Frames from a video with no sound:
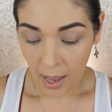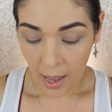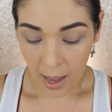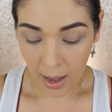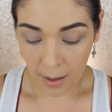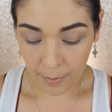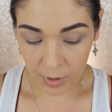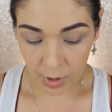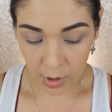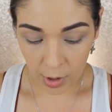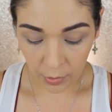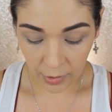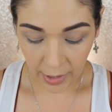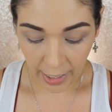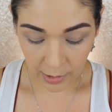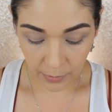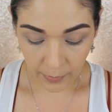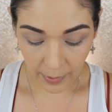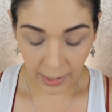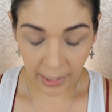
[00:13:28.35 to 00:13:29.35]
Um, so
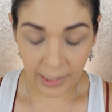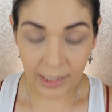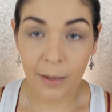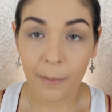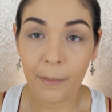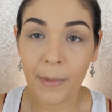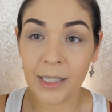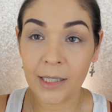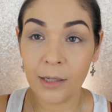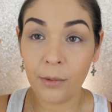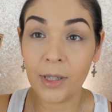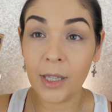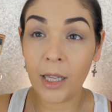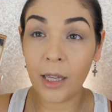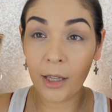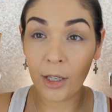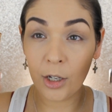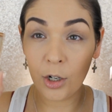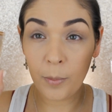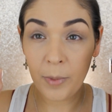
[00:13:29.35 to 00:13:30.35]
that's why I like to mix it with a
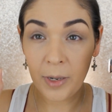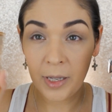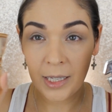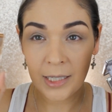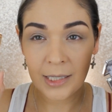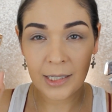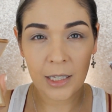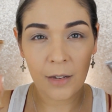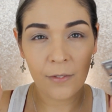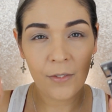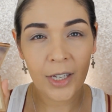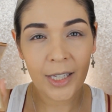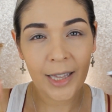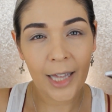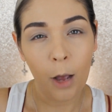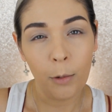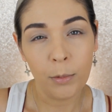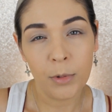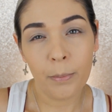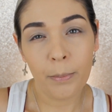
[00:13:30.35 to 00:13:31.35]
little bit of this because I feel like
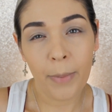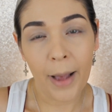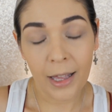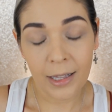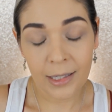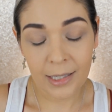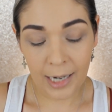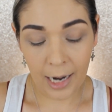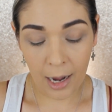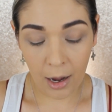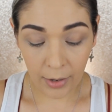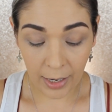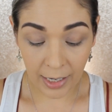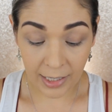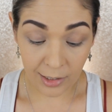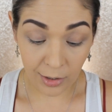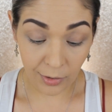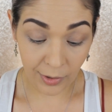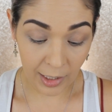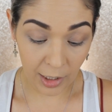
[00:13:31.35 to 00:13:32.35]
that helps balance it out. I
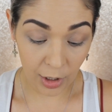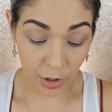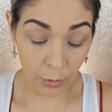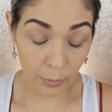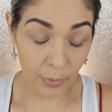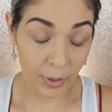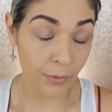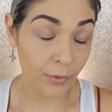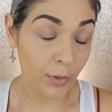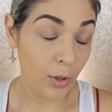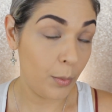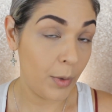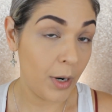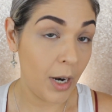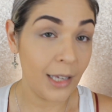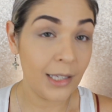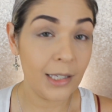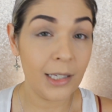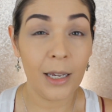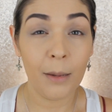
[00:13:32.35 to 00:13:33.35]
still get a little bit of
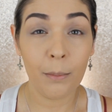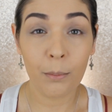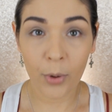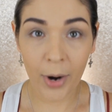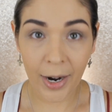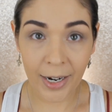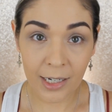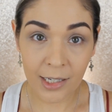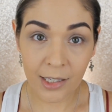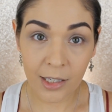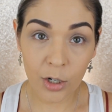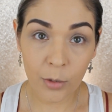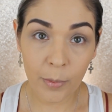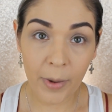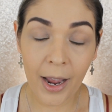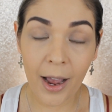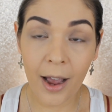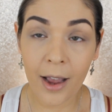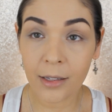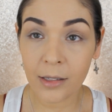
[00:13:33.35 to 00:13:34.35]
luminosity and brightness under
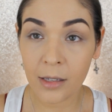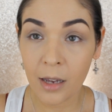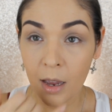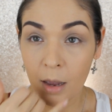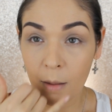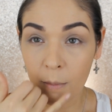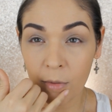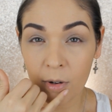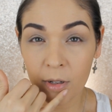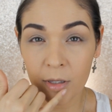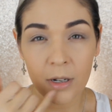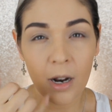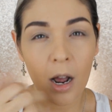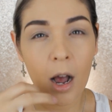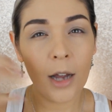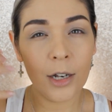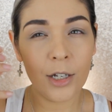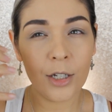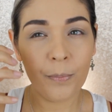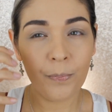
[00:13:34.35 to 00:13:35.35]
my eyes nice, but it's
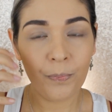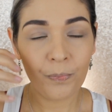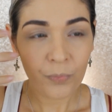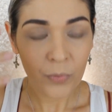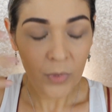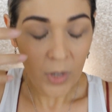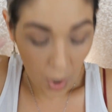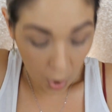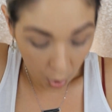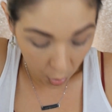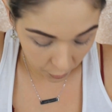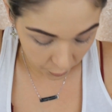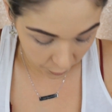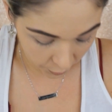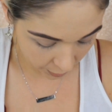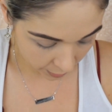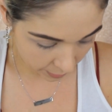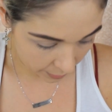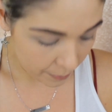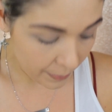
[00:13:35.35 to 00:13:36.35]
not
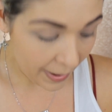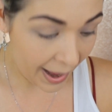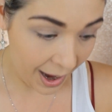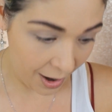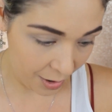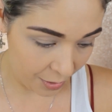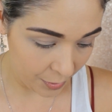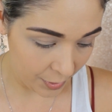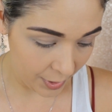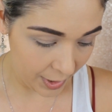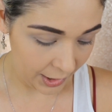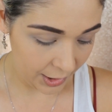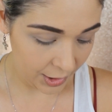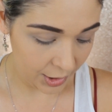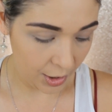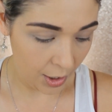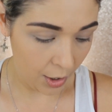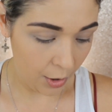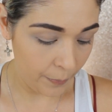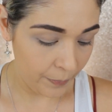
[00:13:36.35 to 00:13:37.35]
overpowering.
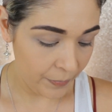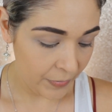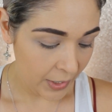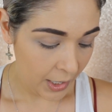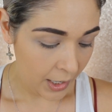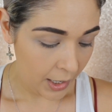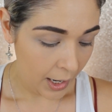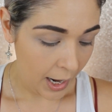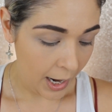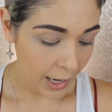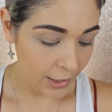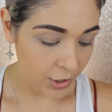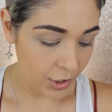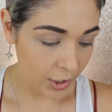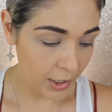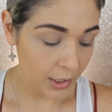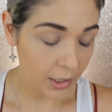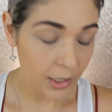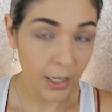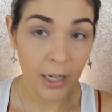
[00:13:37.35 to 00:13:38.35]
So I
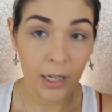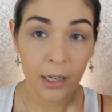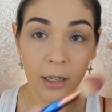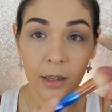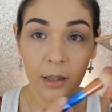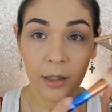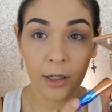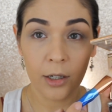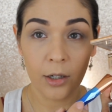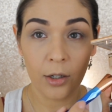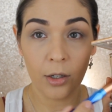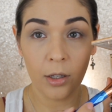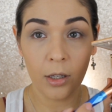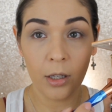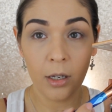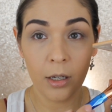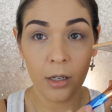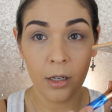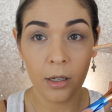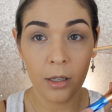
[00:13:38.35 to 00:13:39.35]
just take a
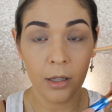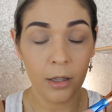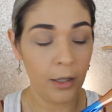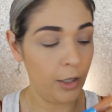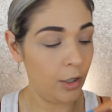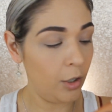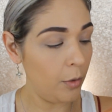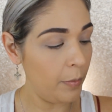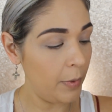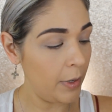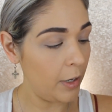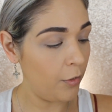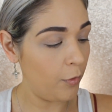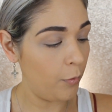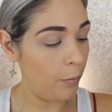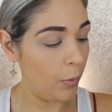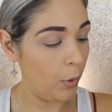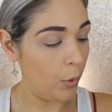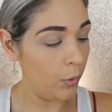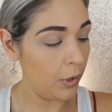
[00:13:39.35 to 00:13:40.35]
little, little bit
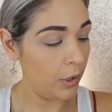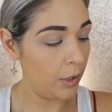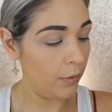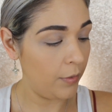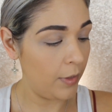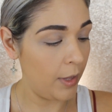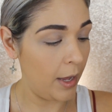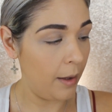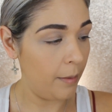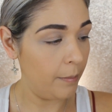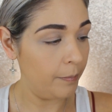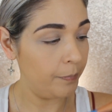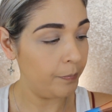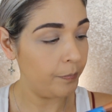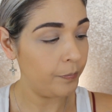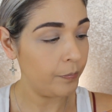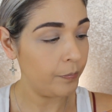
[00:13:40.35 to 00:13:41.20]
of both of them